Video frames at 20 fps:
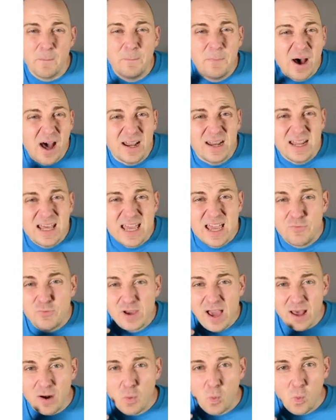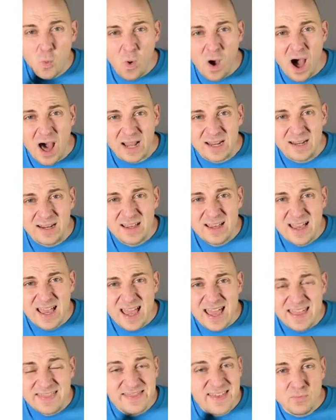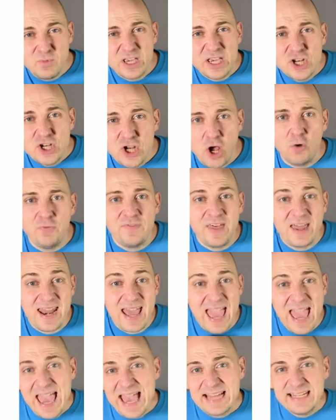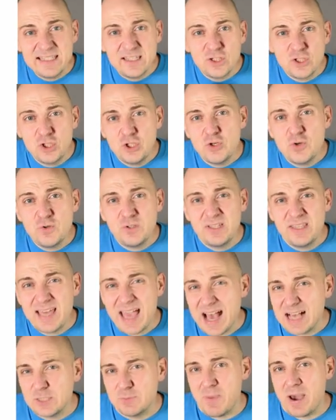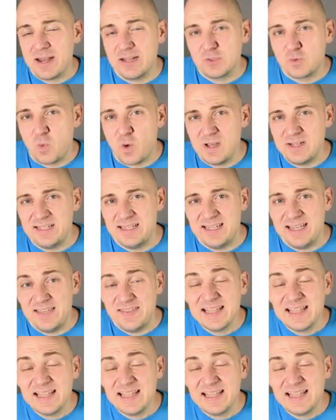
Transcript: But if we got a 1, then we can note that a to the 2 to the s minus 1d,